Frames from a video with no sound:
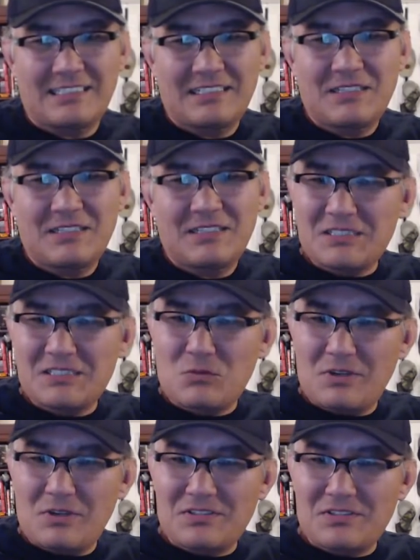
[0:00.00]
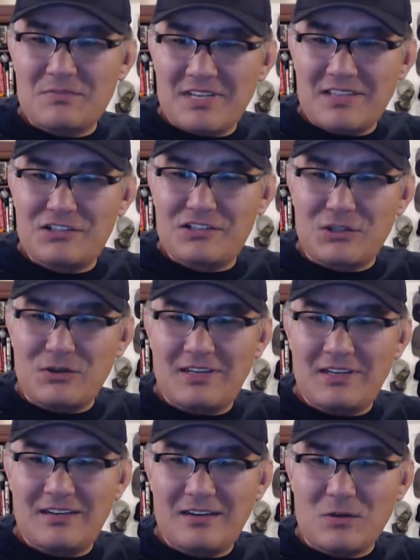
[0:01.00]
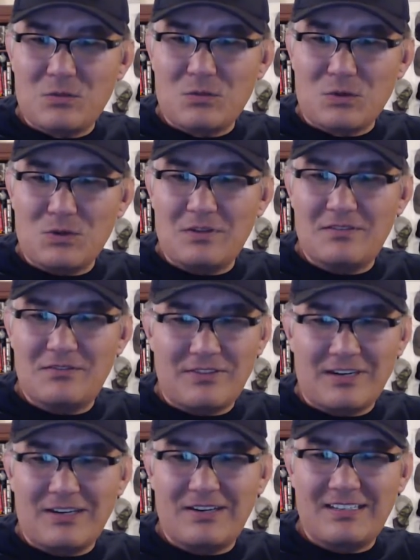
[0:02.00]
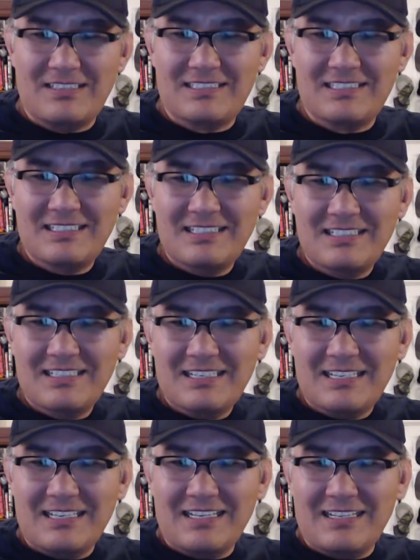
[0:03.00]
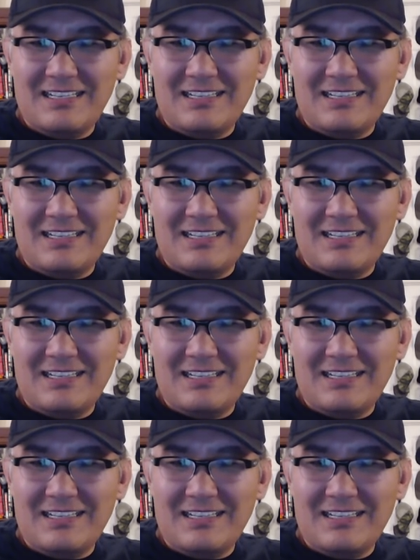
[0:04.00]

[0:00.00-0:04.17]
What Will Smith shooting a Roland variant in the